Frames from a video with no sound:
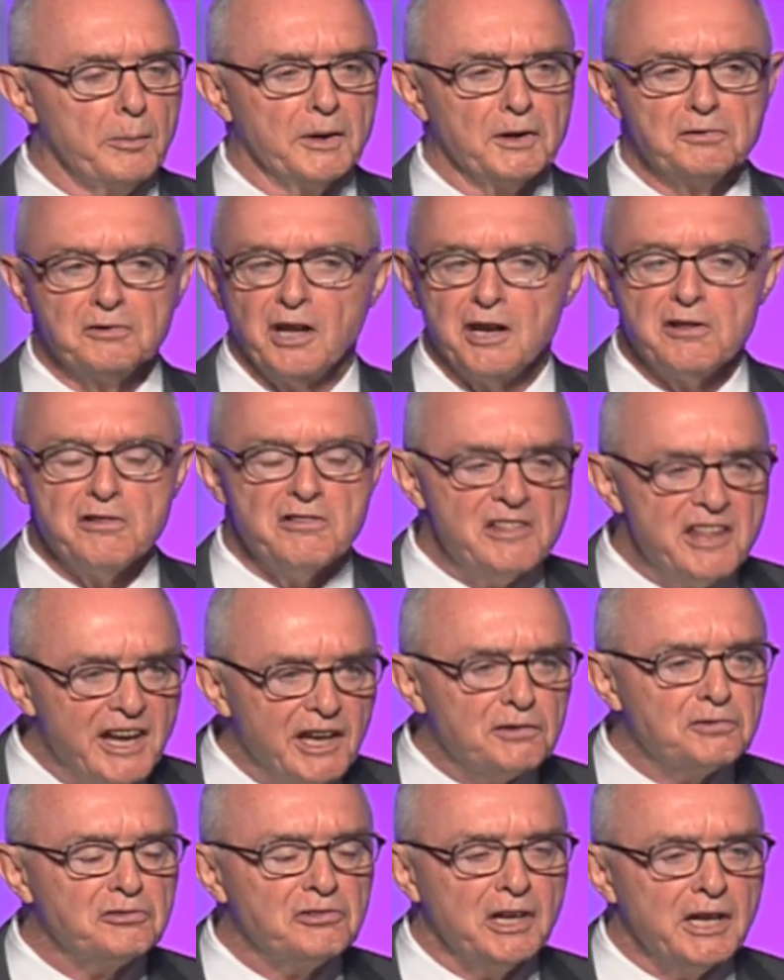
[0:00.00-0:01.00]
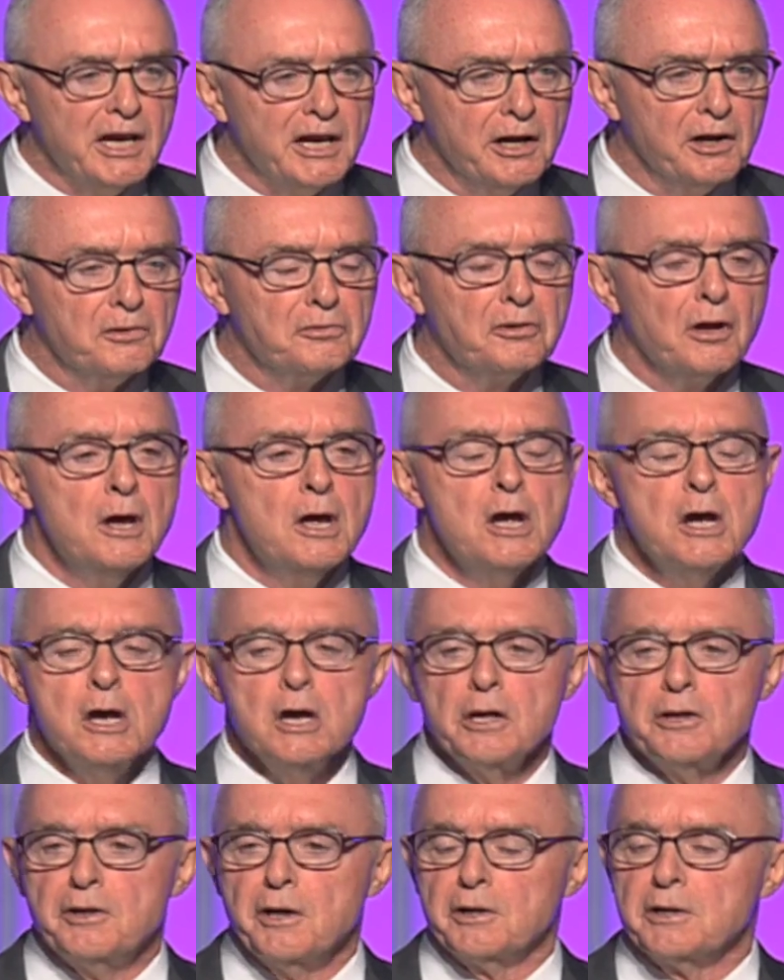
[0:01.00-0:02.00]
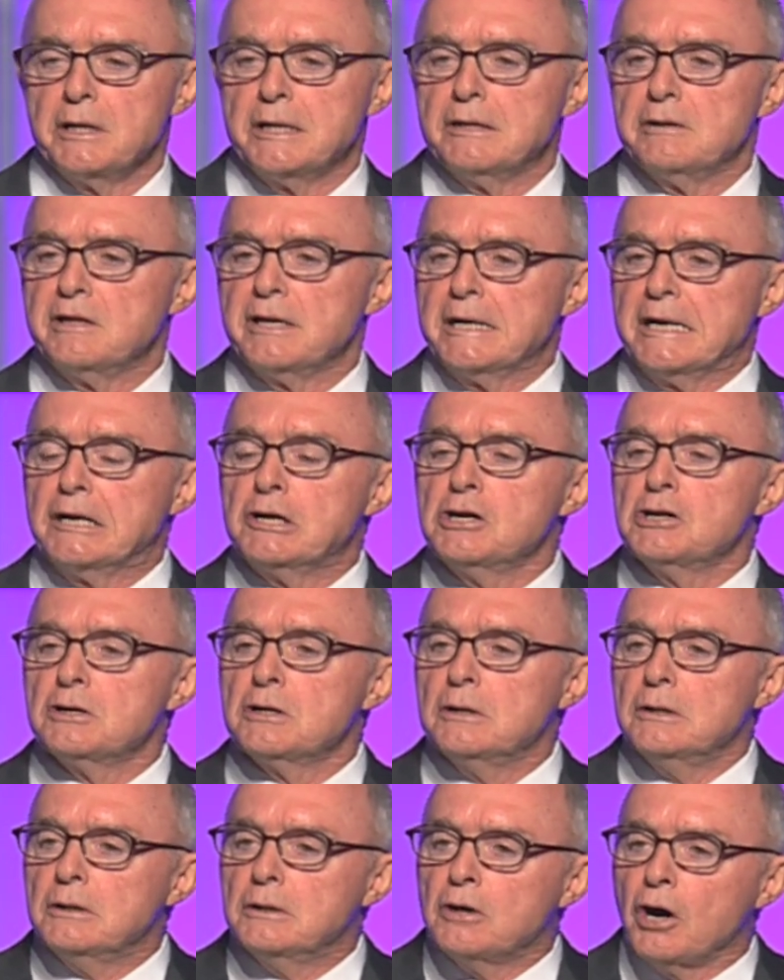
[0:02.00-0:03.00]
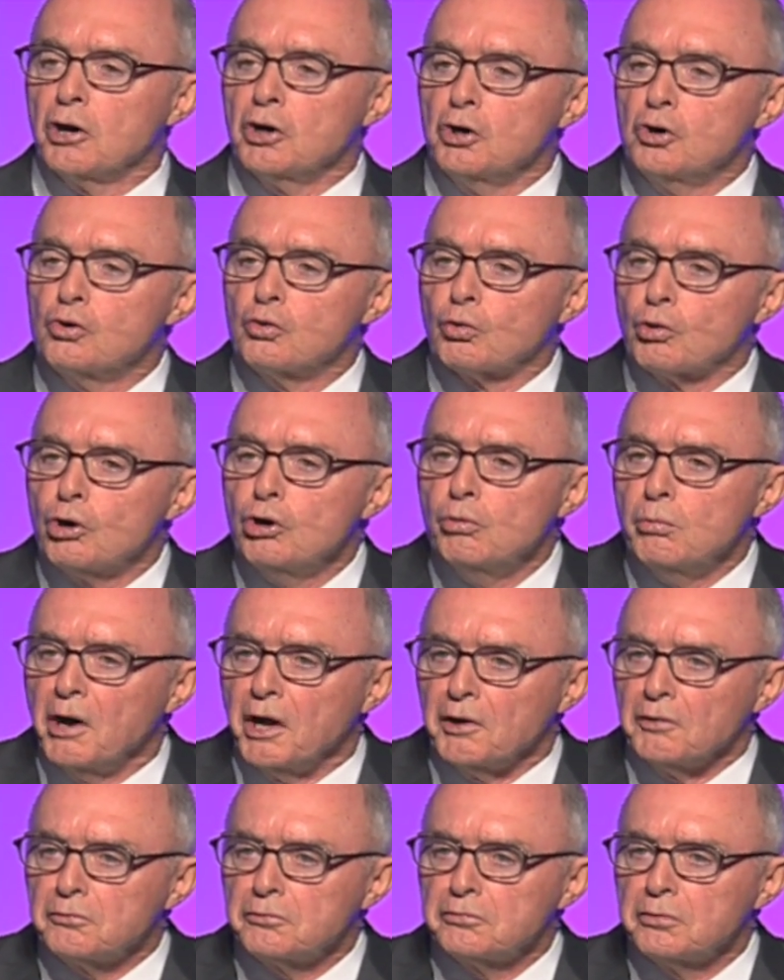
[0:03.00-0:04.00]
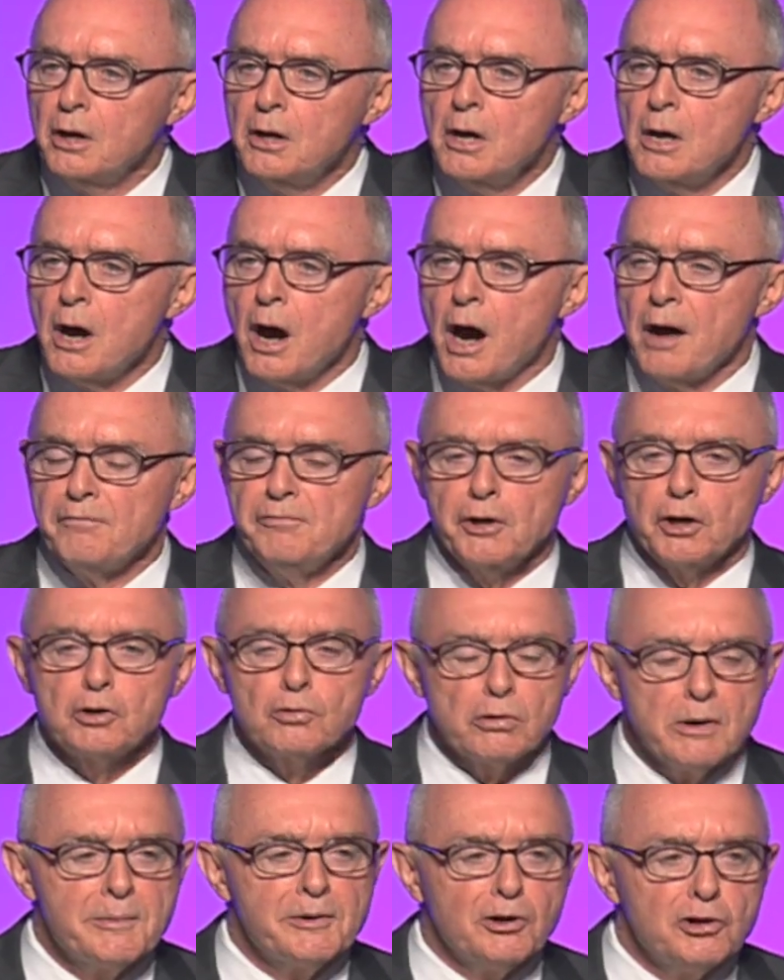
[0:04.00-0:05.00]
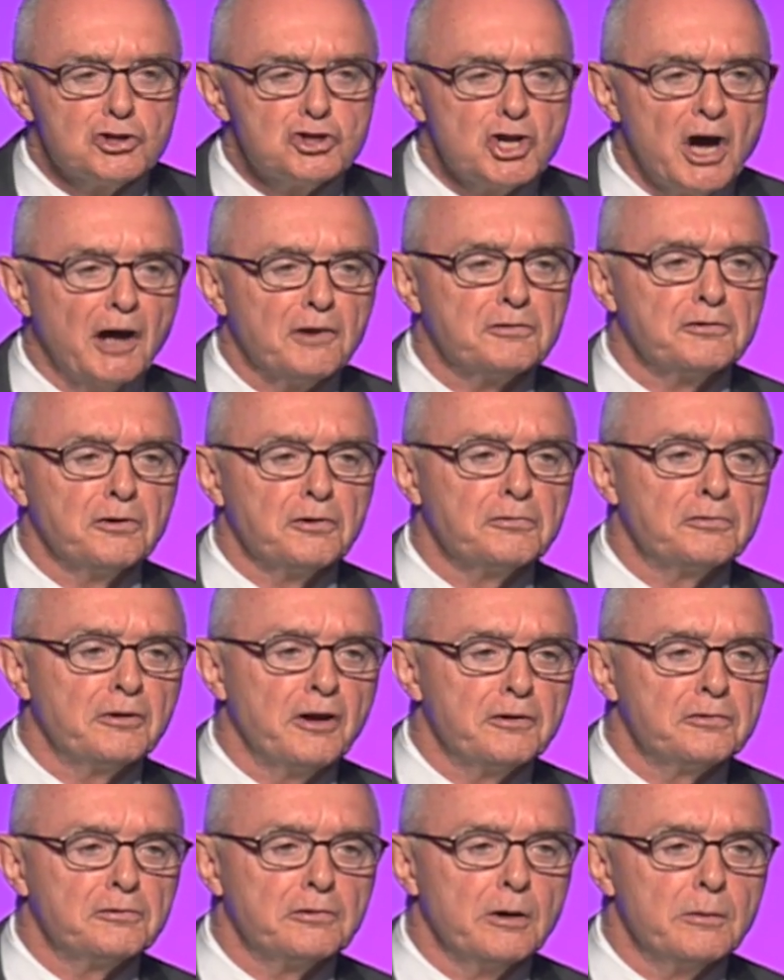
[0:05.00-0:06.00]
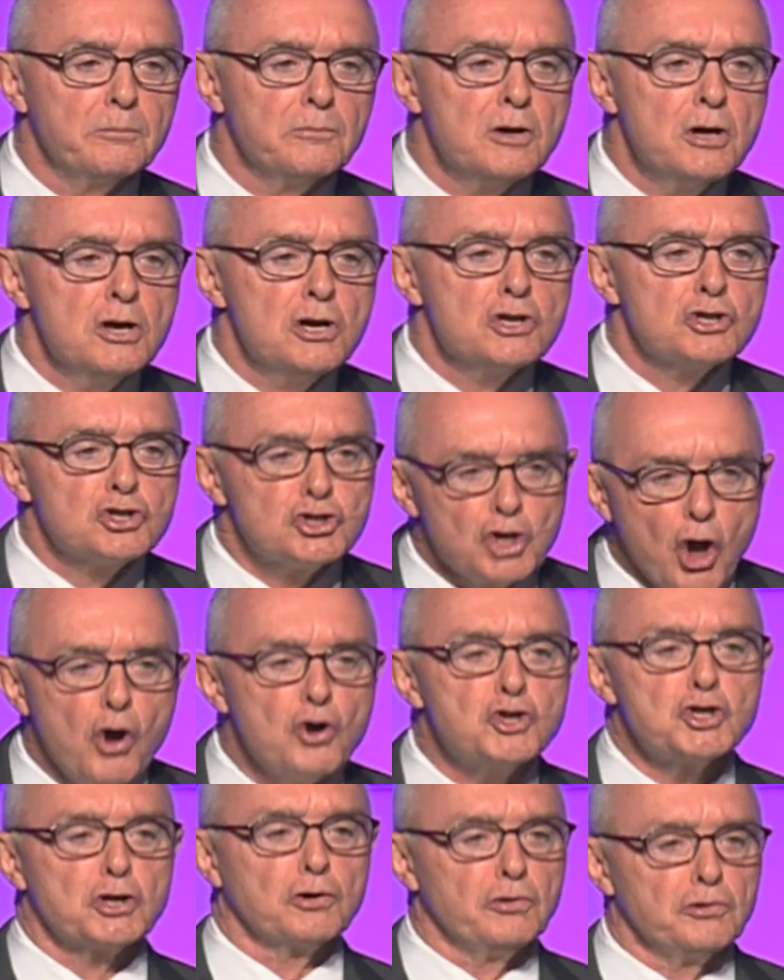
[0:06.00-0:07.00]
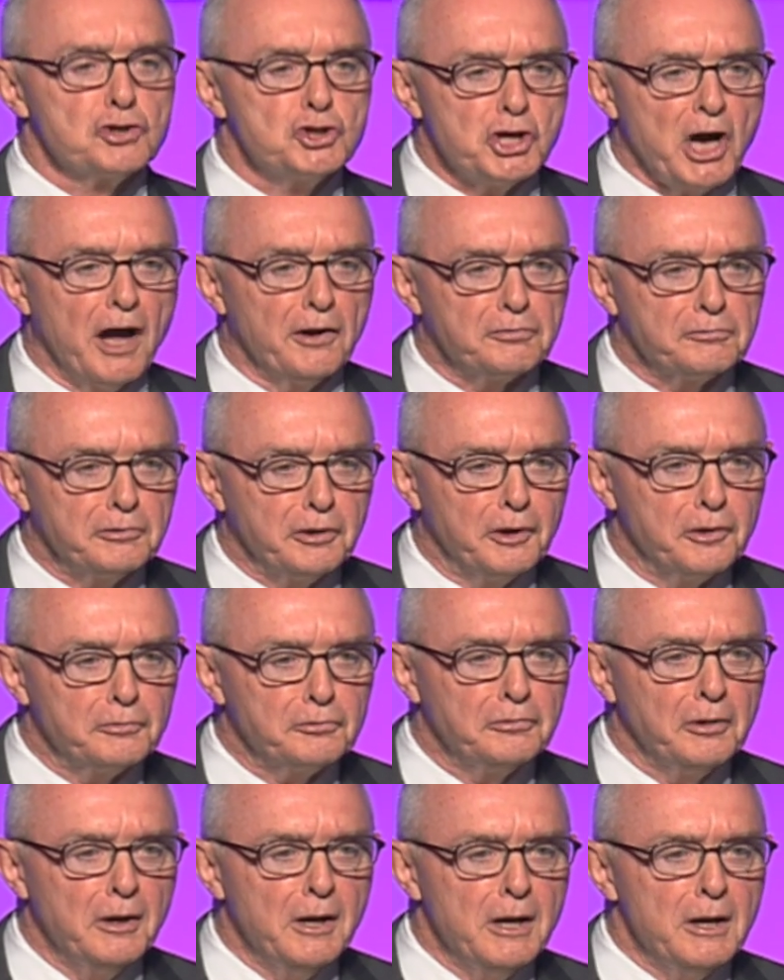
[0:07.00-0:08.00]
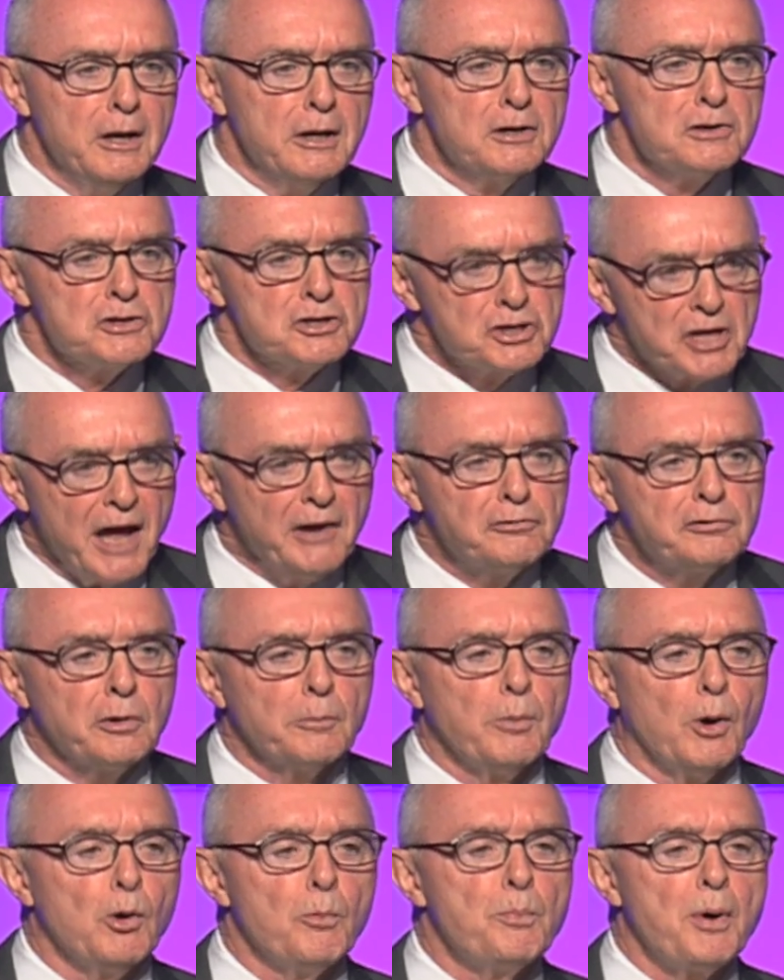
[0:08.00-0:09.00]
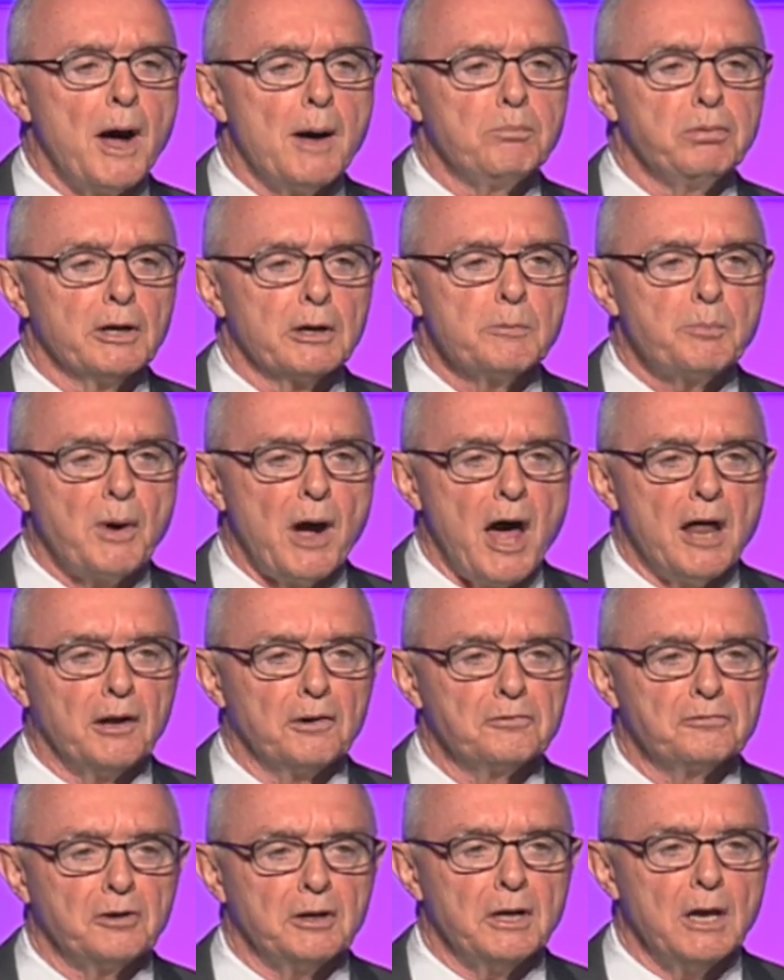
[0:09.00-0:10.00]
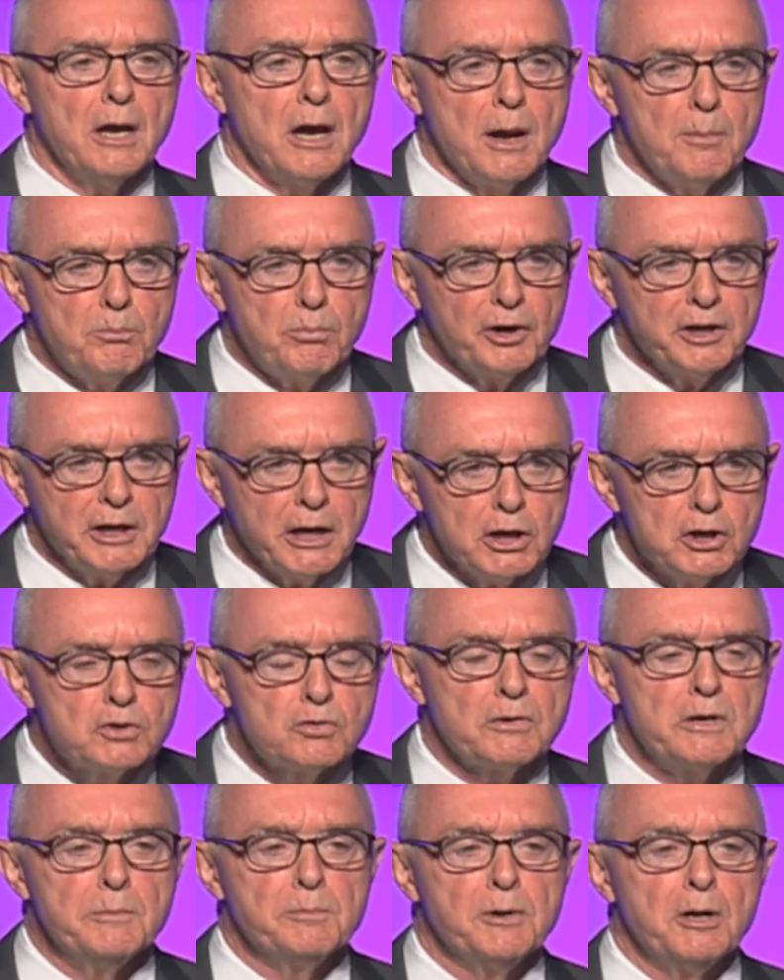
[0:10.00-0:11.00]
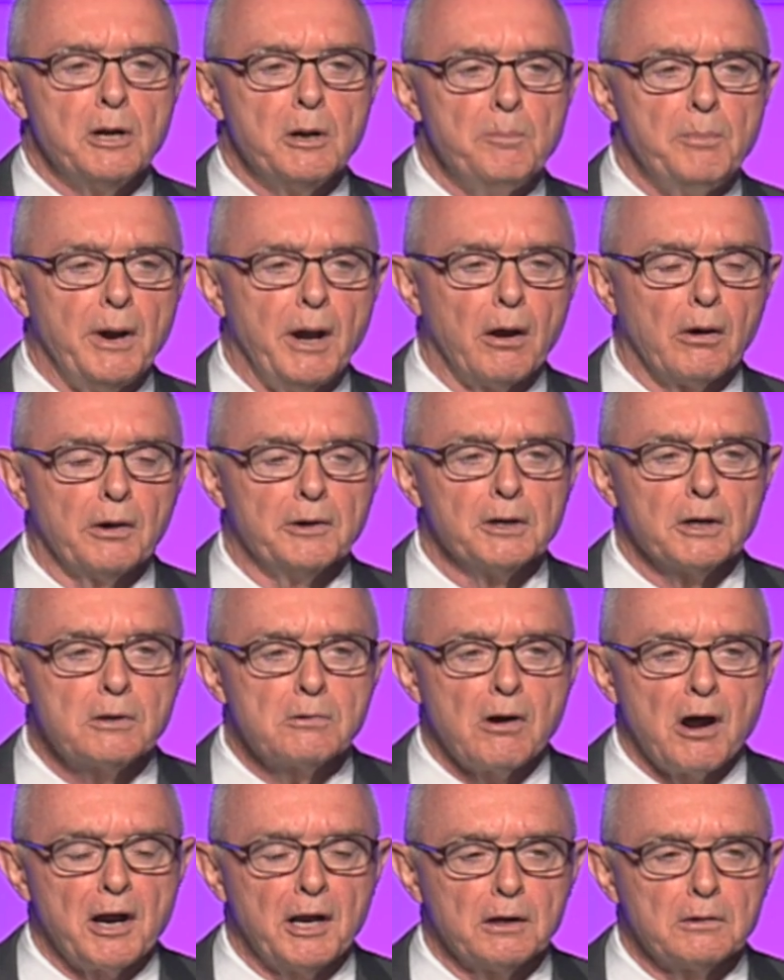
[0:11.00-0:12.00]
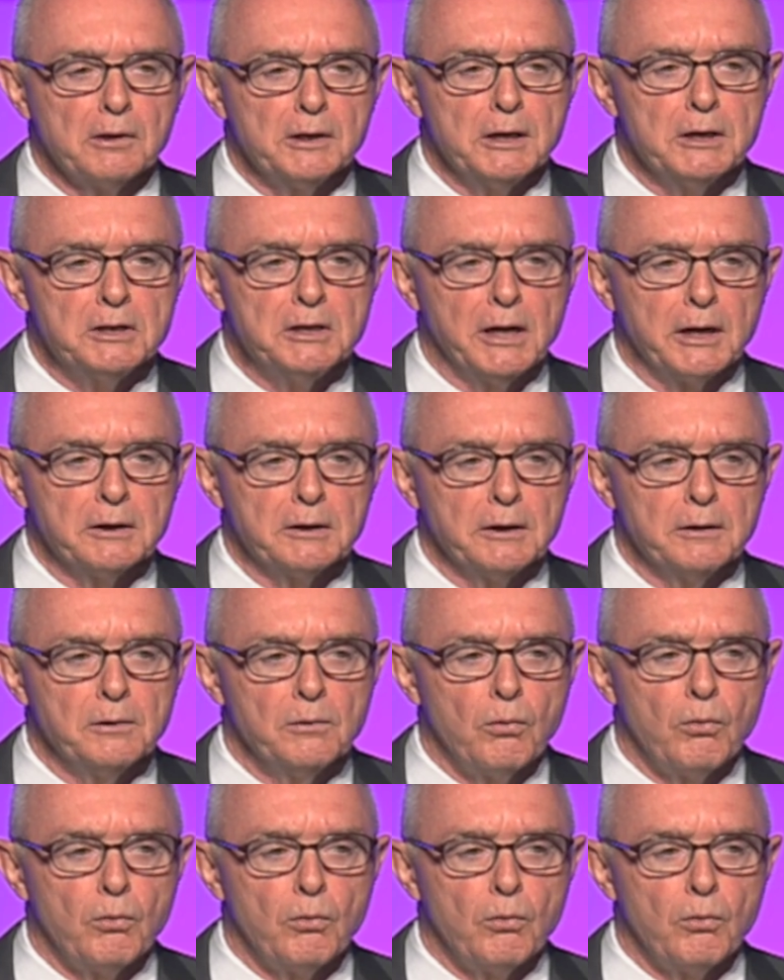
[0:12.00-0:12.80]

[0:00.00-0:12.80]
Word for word: I said, this is the, the congruence of the criminal justice system, social justice, sensible public policy and bringing treatment to bear on the chronically addicted.